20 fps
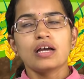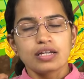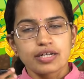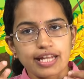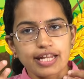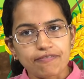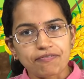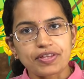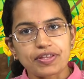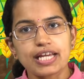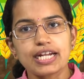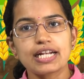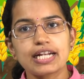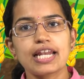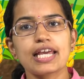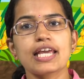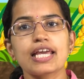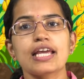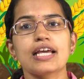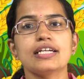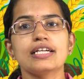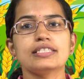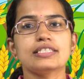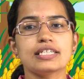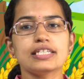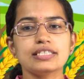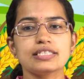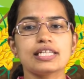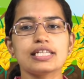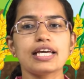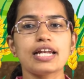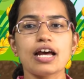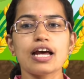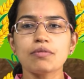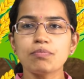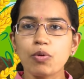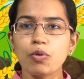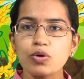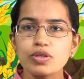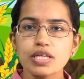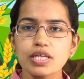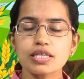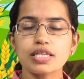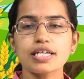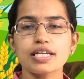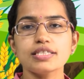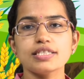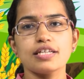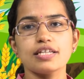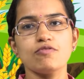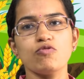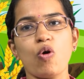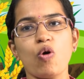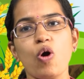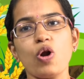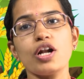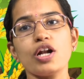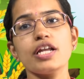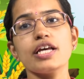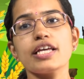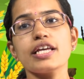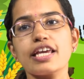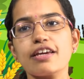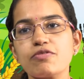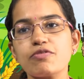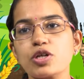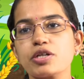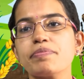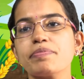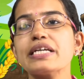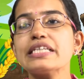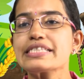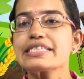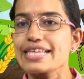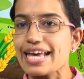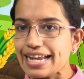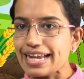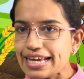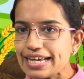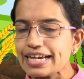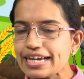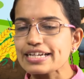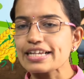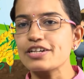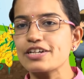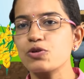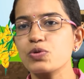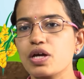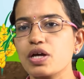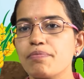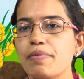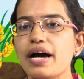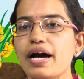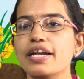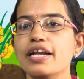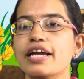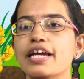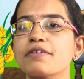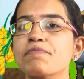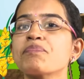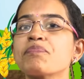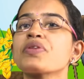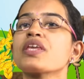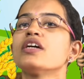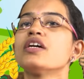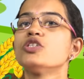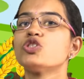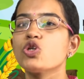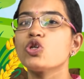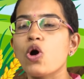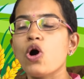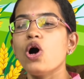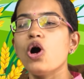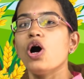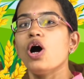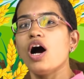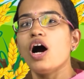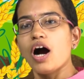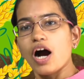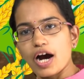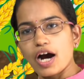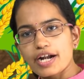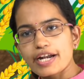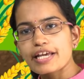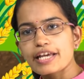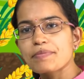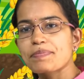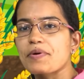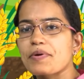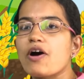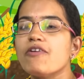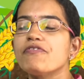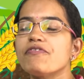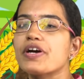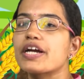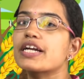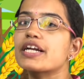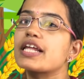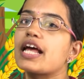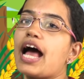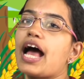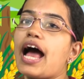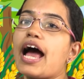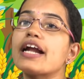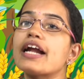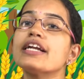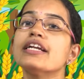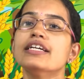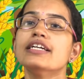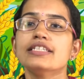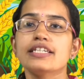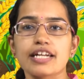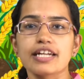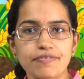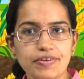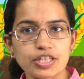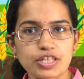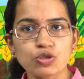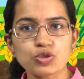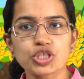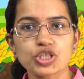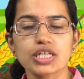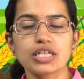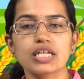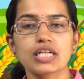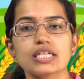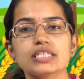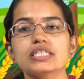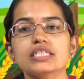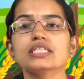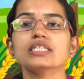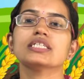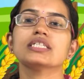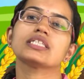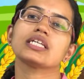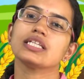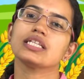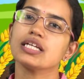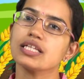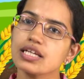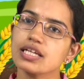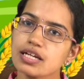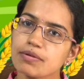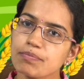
Definitely, since there are both the things involved, he would be selling it into the market. So, earning profit and revenue generation is another